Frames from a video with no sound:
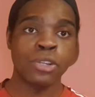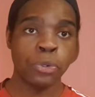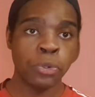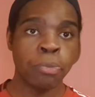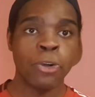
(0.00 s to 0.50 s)

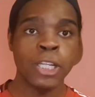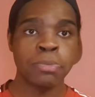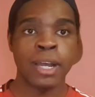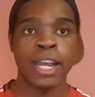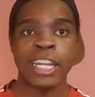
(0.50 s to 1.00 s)
2 points
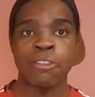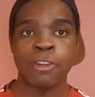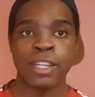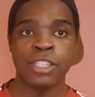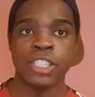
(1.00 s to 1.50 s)
behind the
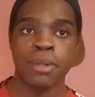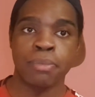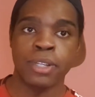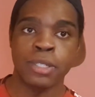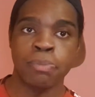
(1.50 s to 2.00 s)
reigning
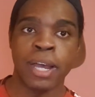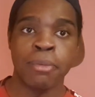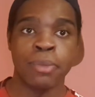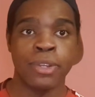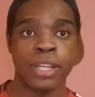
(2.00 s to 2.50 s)
champions Bayern
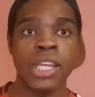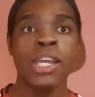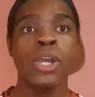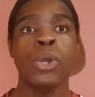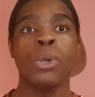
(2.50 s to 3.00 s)
Munich,
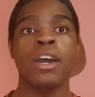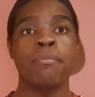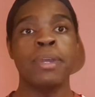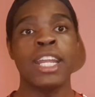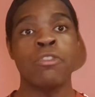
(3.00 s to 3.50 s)
who have
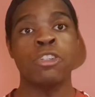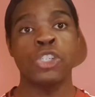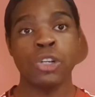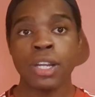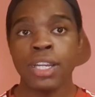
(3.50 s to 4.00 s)
been in
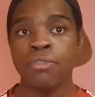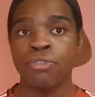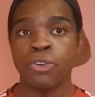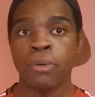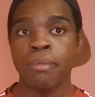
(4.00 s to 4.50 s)
struggling
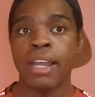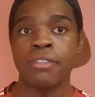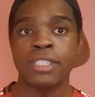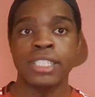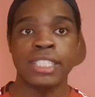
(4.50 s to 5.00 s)
form ever
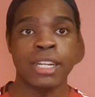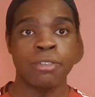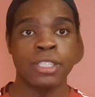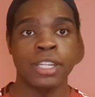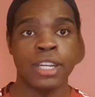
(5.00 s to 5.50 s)
since their
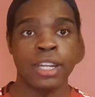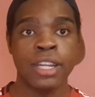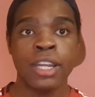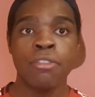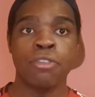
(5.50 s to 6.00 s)
return
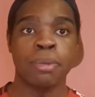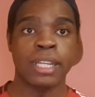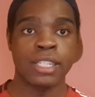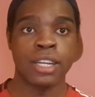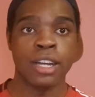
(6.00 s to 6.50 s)
from
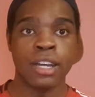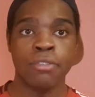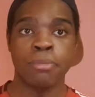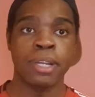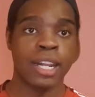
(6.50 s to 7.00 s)
Qatar
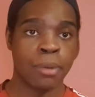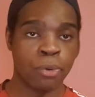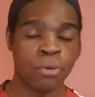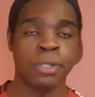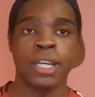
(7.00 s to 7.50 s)
from the Club
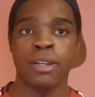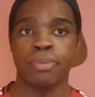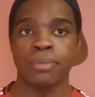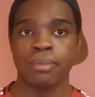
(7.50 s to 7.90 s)
World Cup.